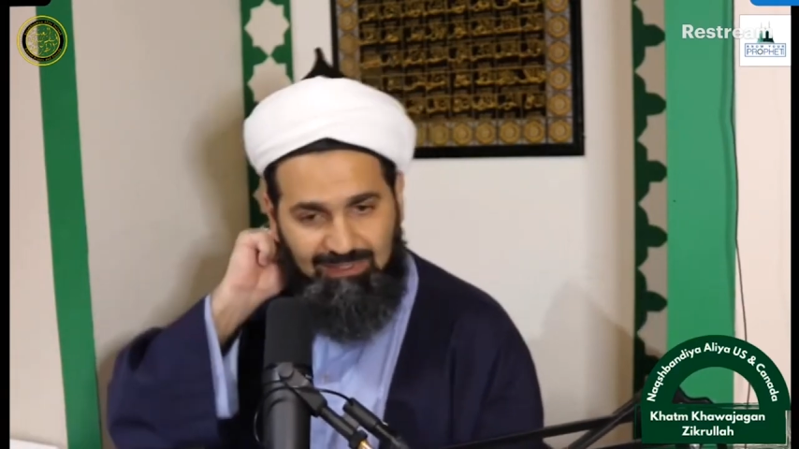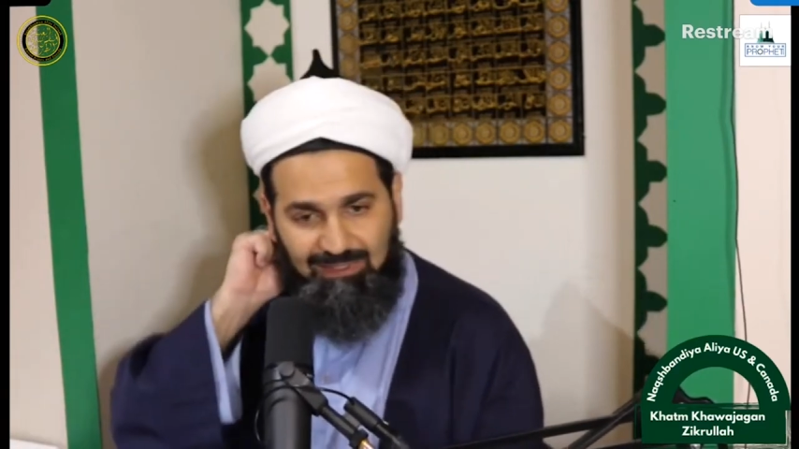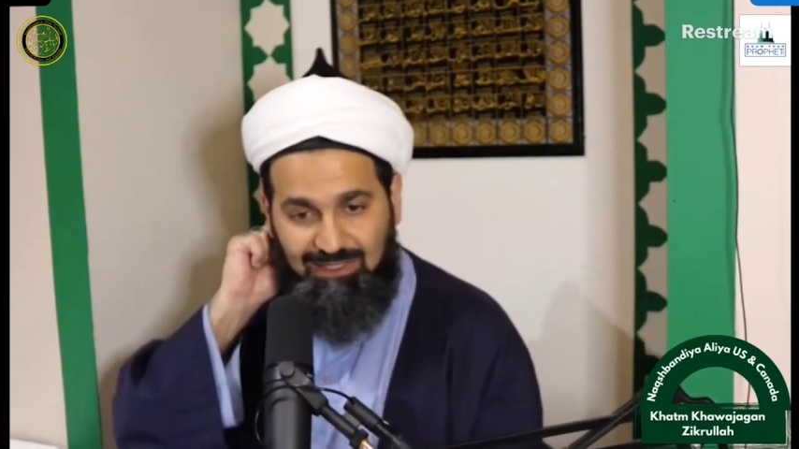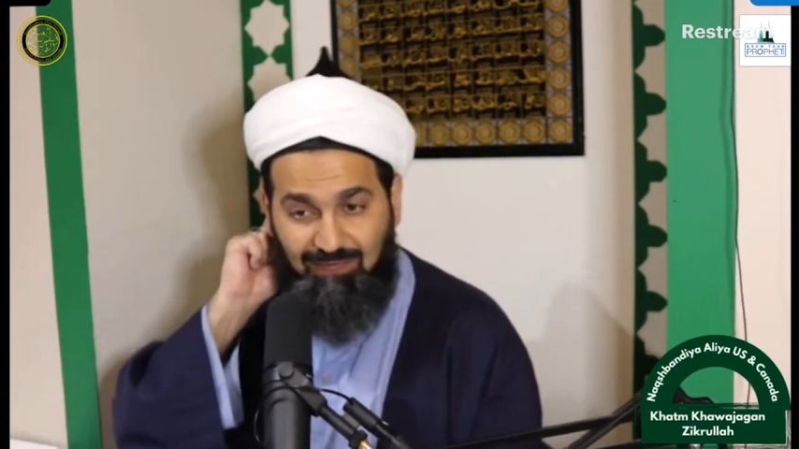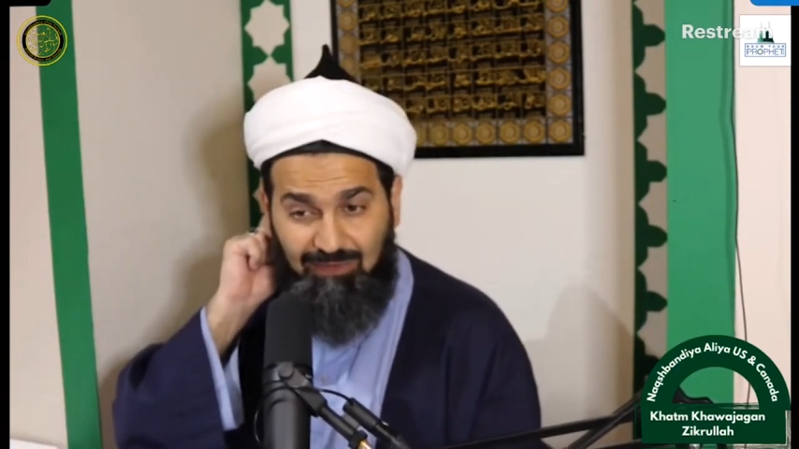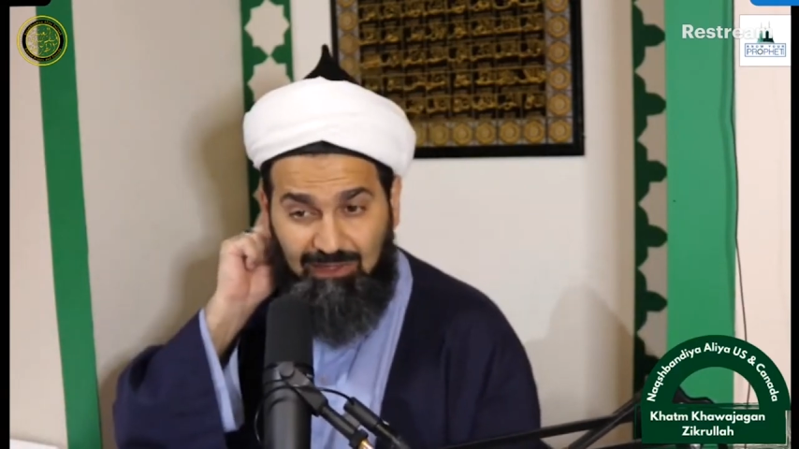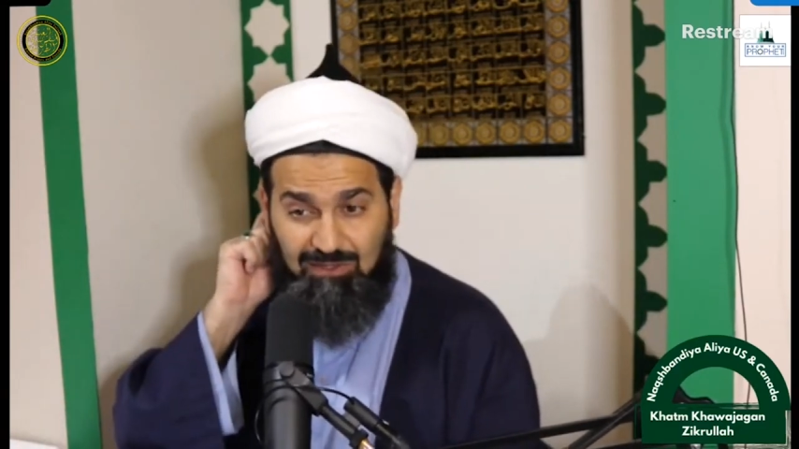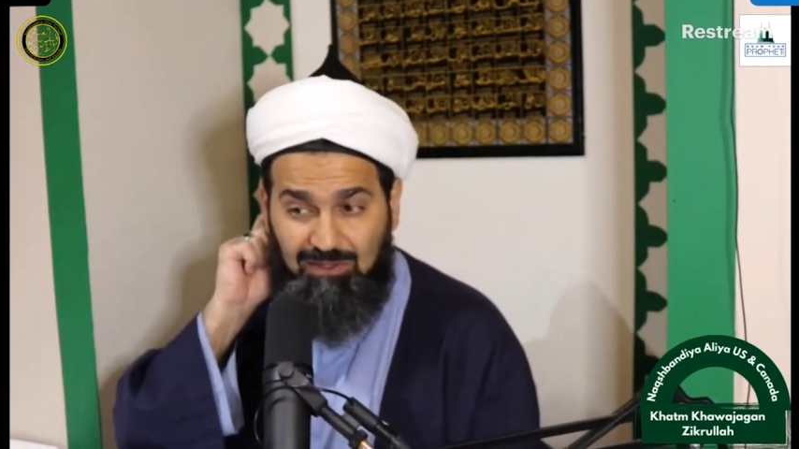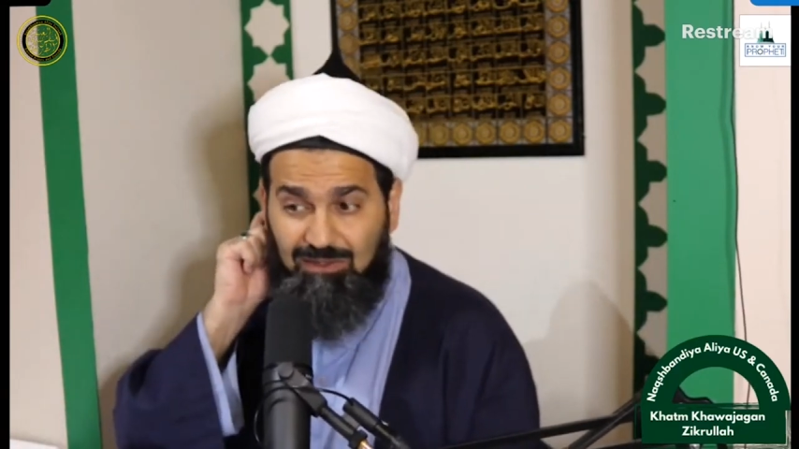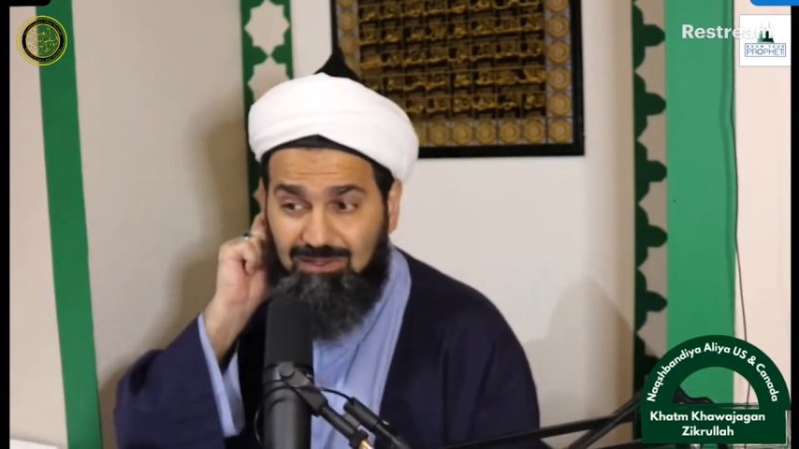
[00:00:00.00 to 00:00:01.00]
this
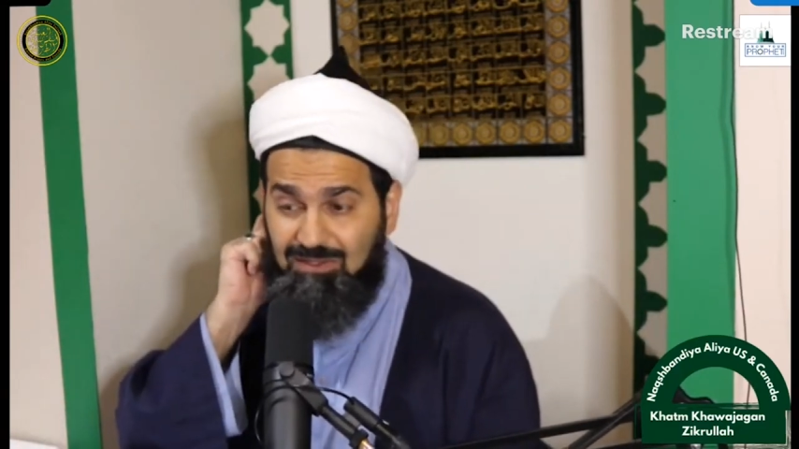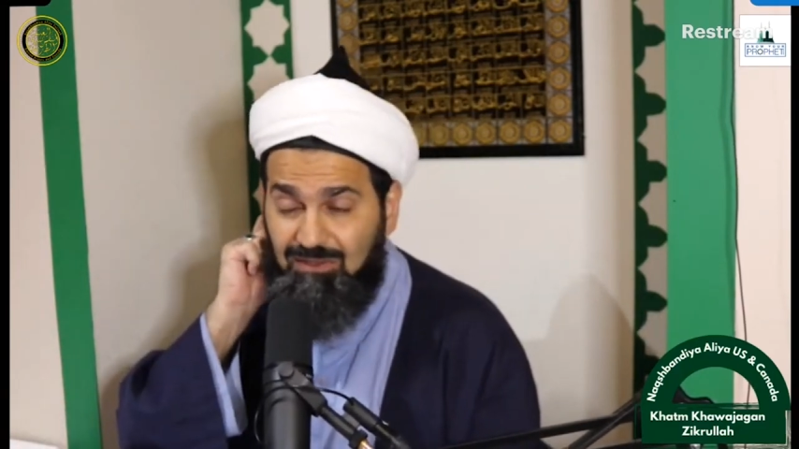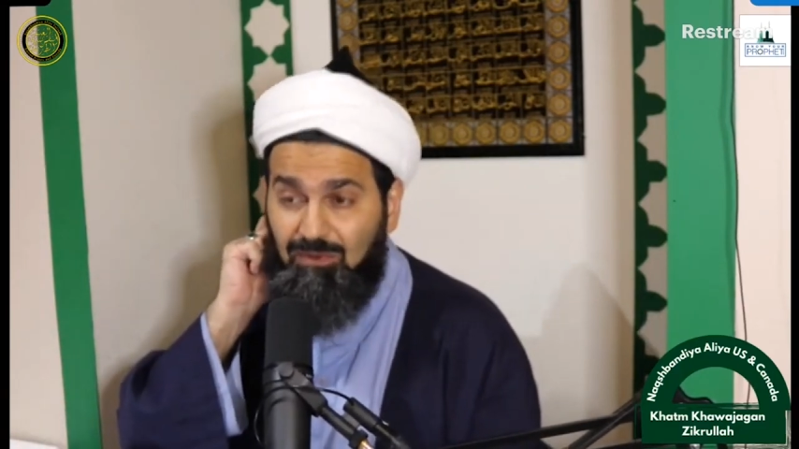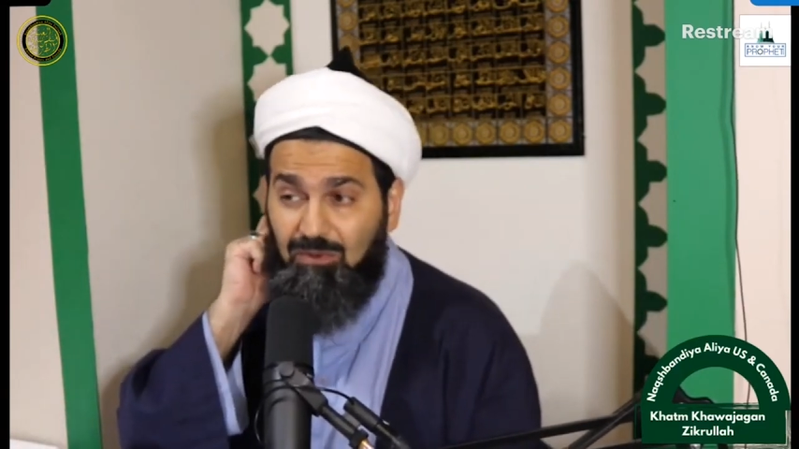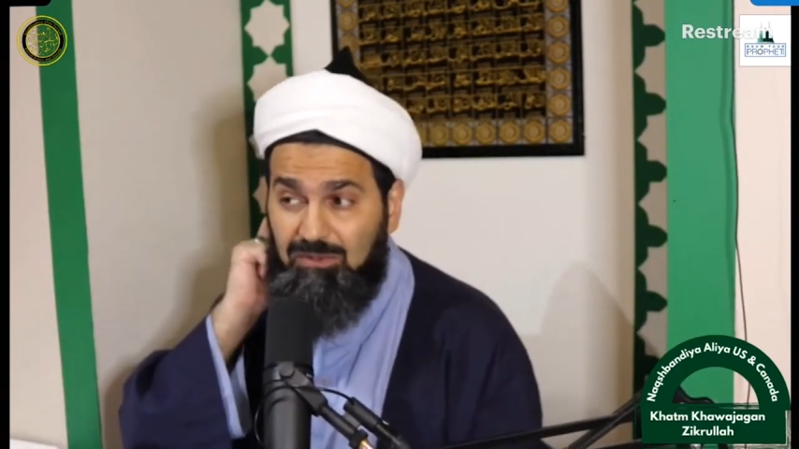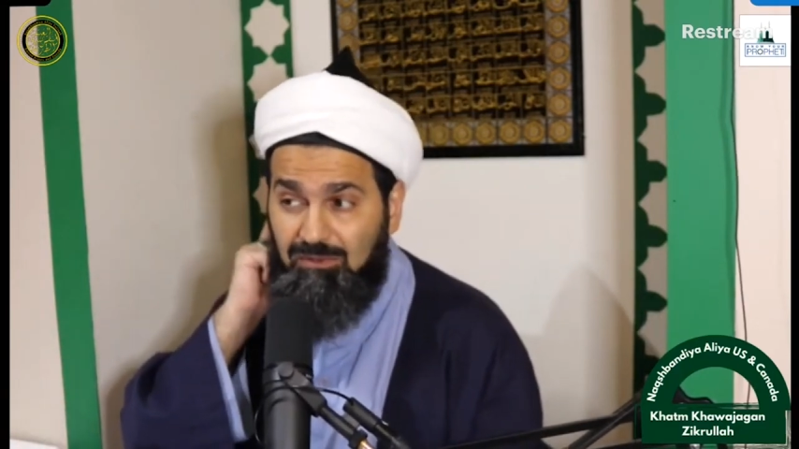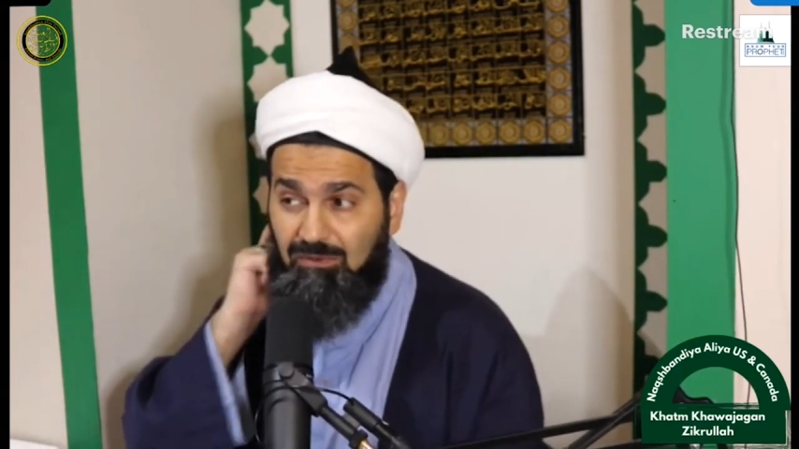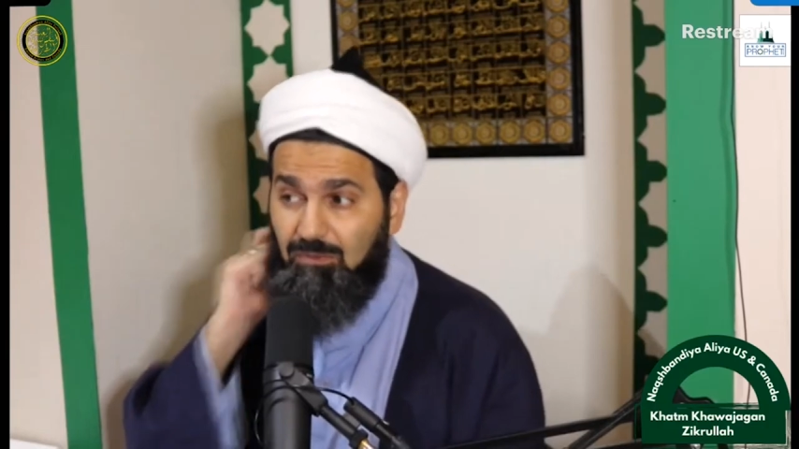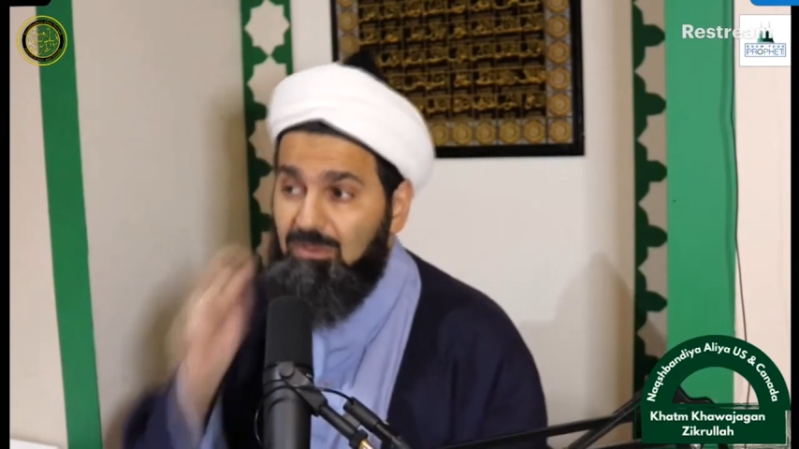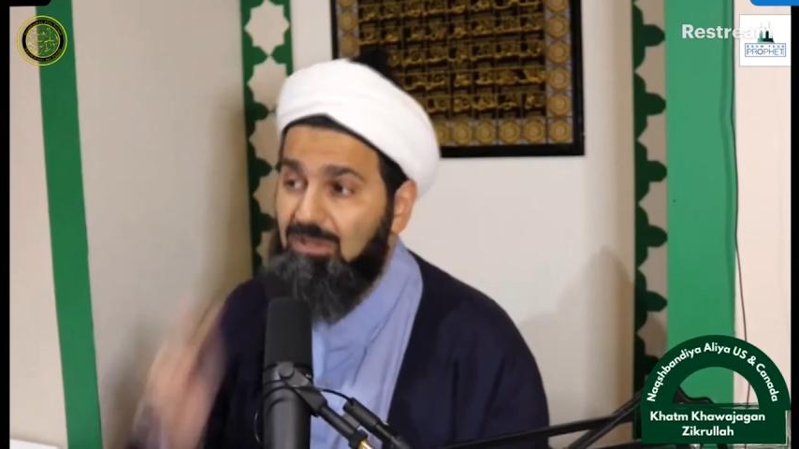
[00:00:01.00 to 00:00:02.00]
affliction, this difficulty
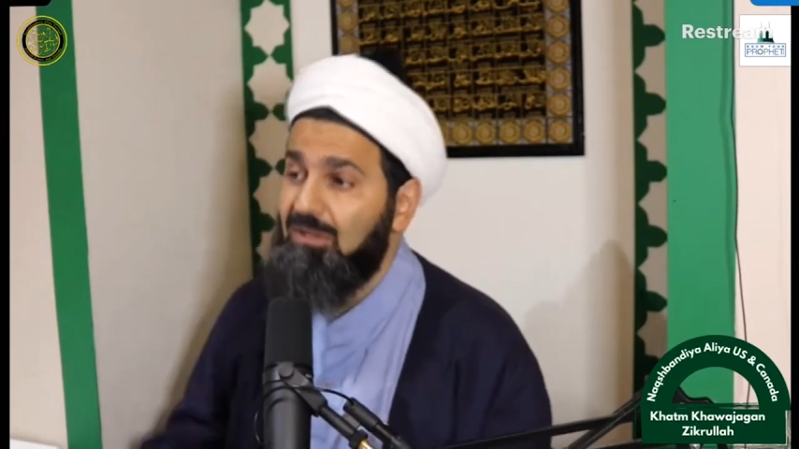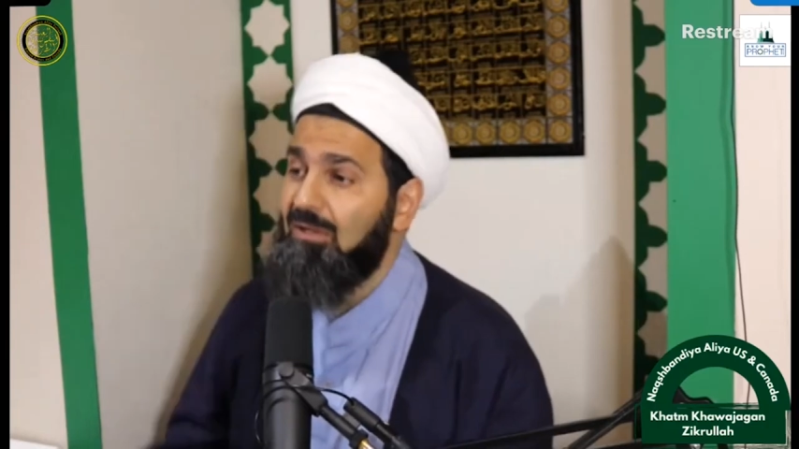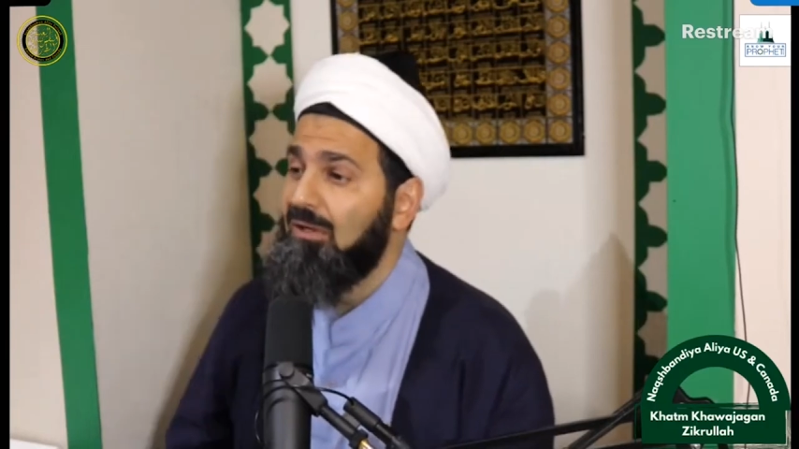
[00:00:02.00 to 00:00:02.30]
from me.